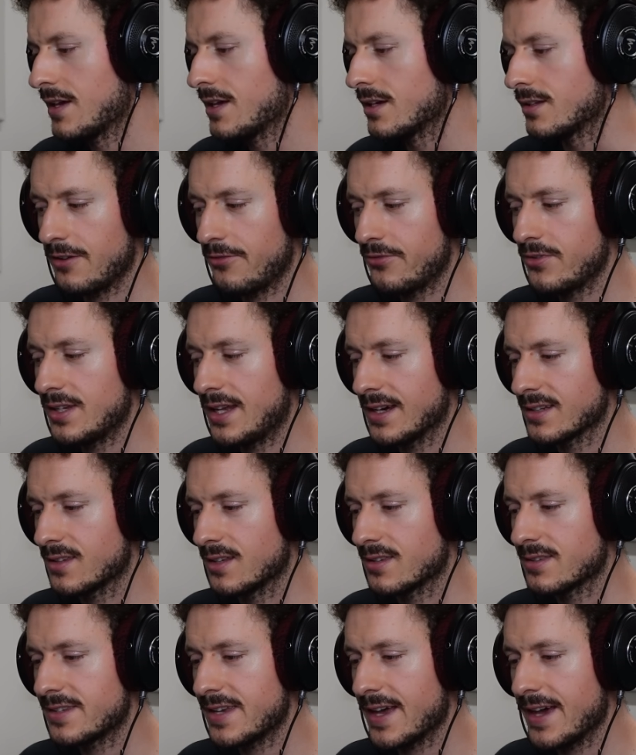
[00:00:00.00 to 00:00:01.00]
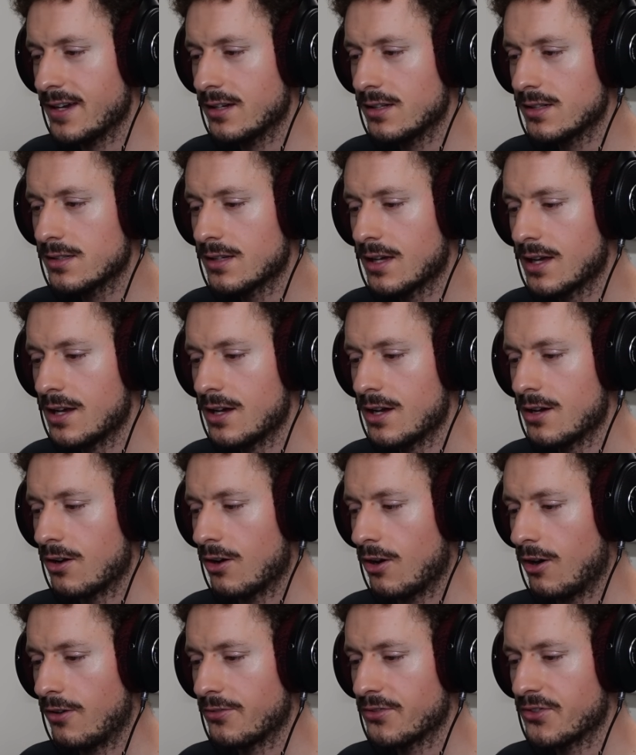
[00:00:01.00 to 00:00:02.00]
I feel like the tail
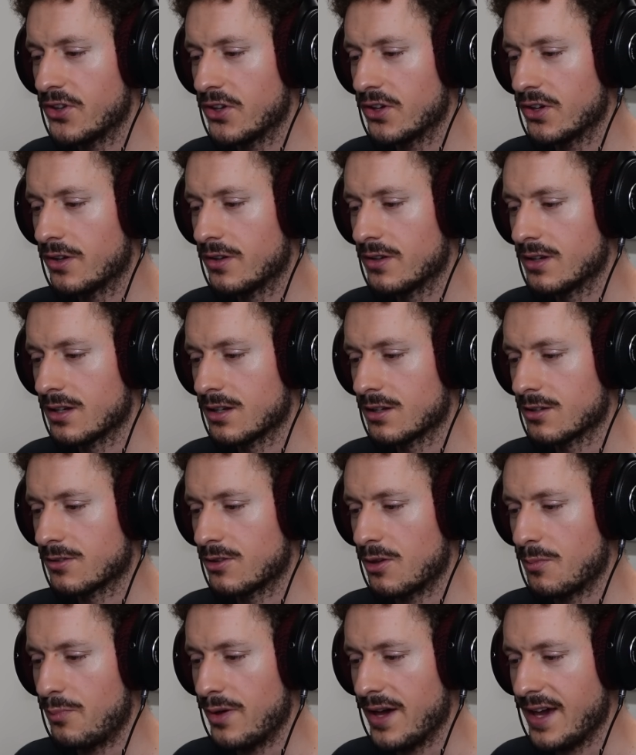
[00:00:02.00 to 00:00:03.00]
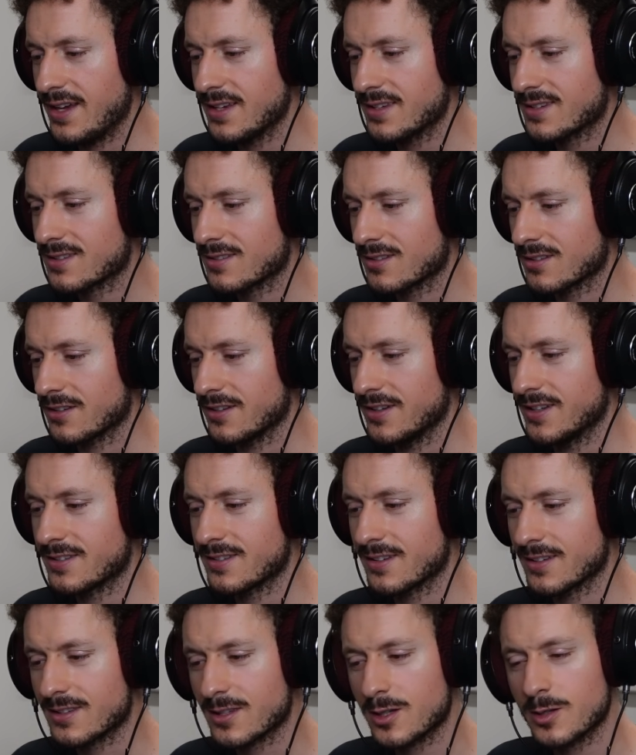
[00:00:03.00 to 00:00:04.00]
of the bass
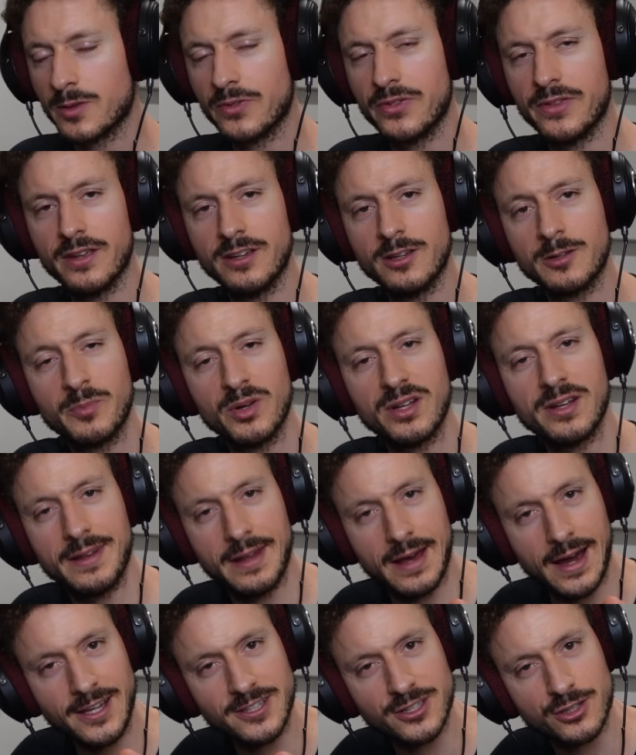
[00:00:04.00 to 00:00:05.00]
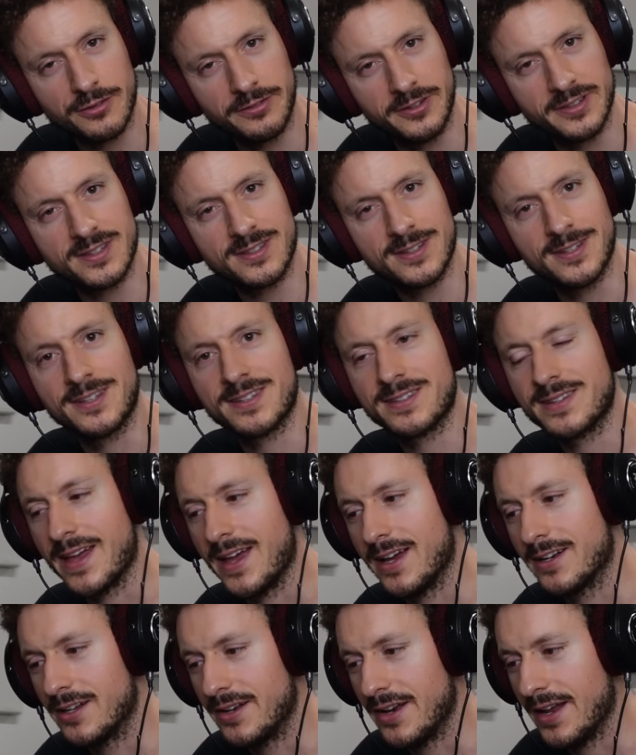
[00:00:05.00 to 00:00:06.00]
it's a bit nicer if it's
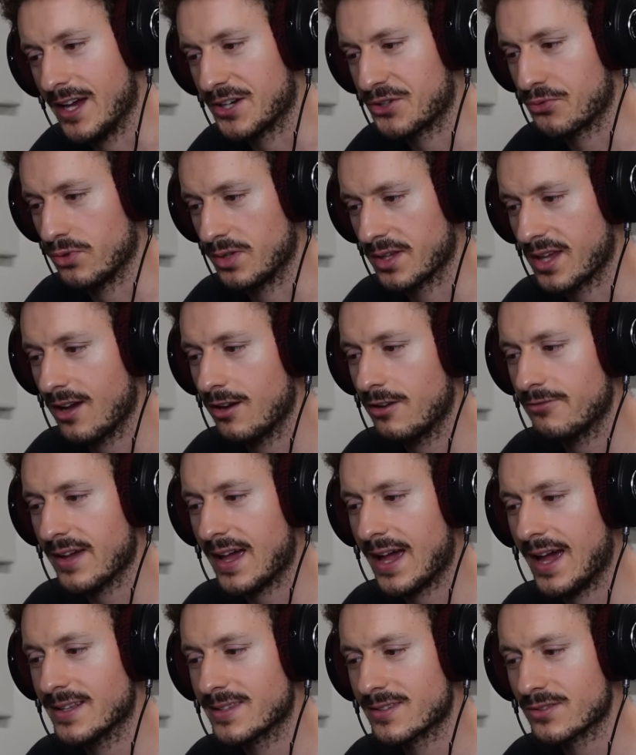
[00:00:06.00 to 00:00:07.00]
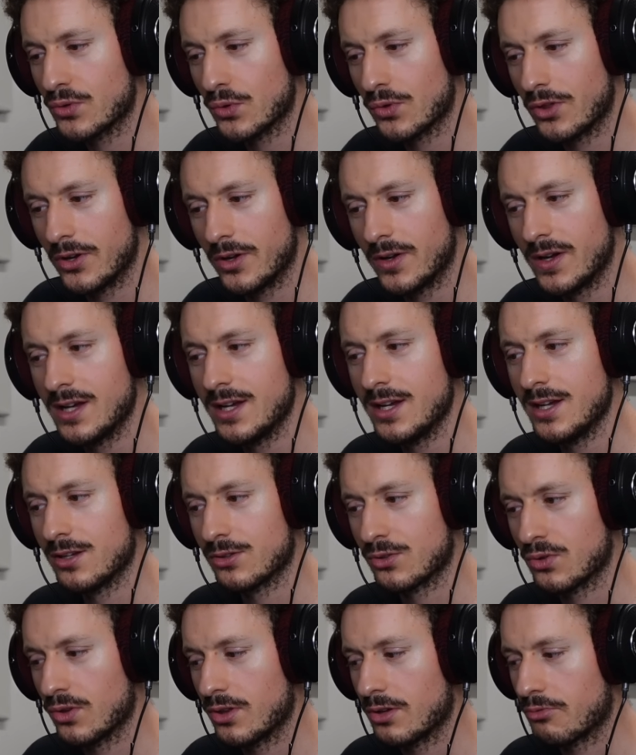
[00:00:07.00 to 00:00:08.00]
sustained and natural. It kind of adds to the
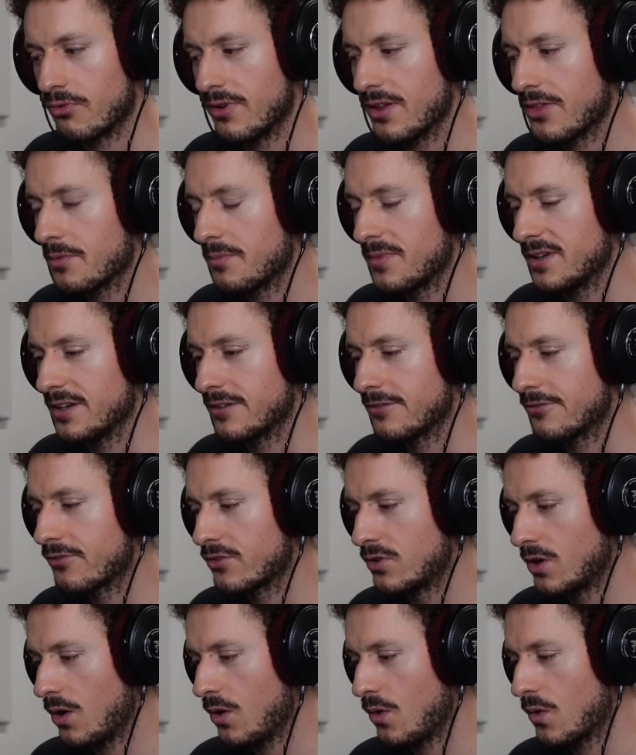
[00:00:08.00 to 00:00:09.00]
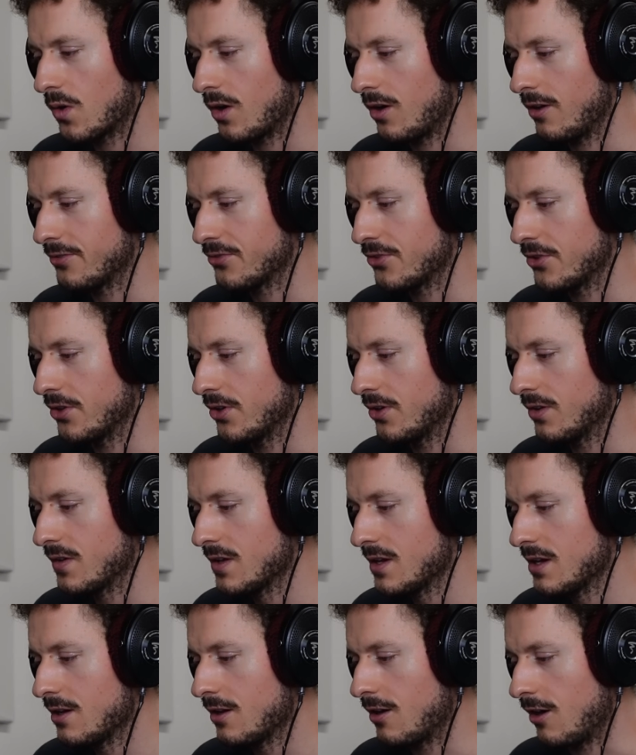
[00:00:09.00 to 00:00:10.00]
rhythm and flow of the
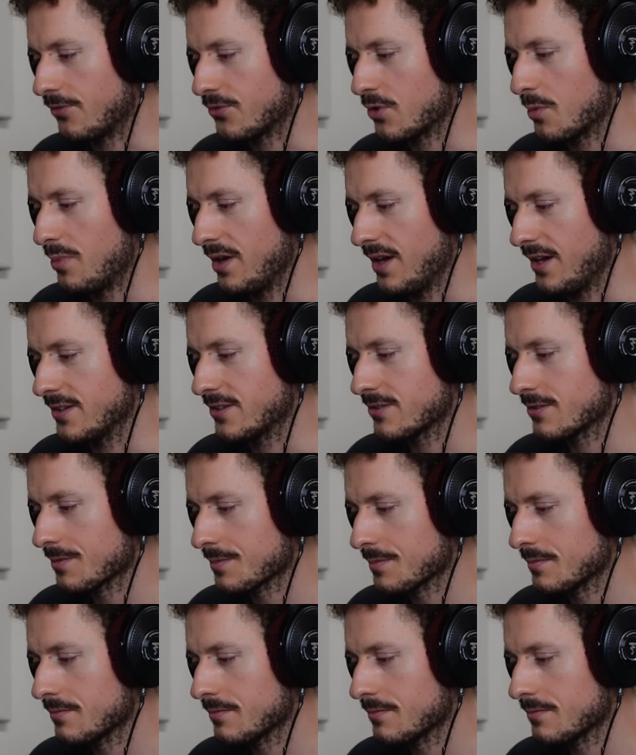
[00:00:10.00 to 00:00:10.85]
bass.